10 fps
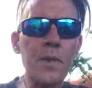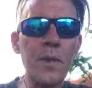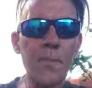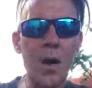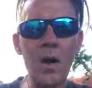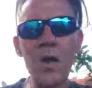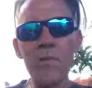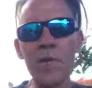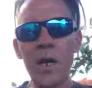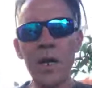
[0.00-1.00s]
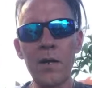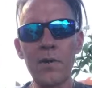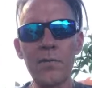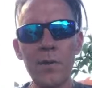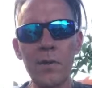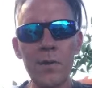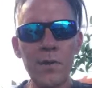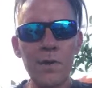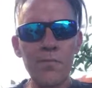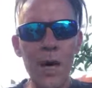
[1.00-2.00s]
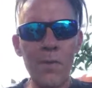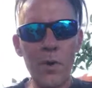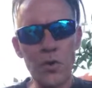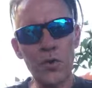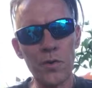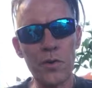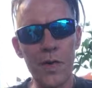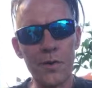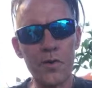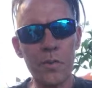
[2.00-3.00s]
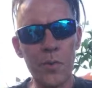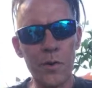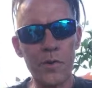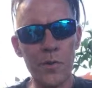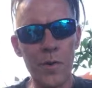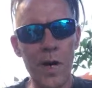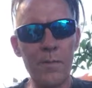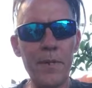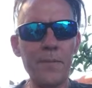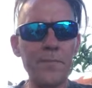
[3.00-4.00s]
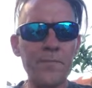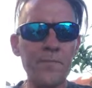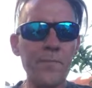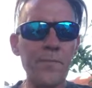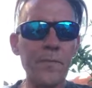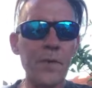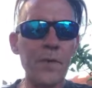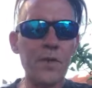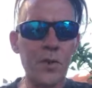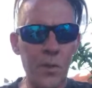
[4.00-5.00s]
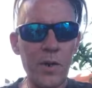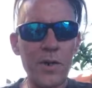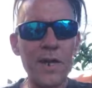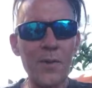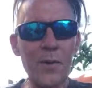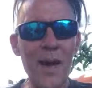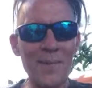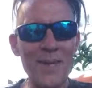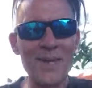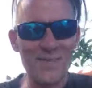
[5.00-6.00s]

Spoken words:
Marta over here, my emotional clown support to the right of me. Support clown to the right of me.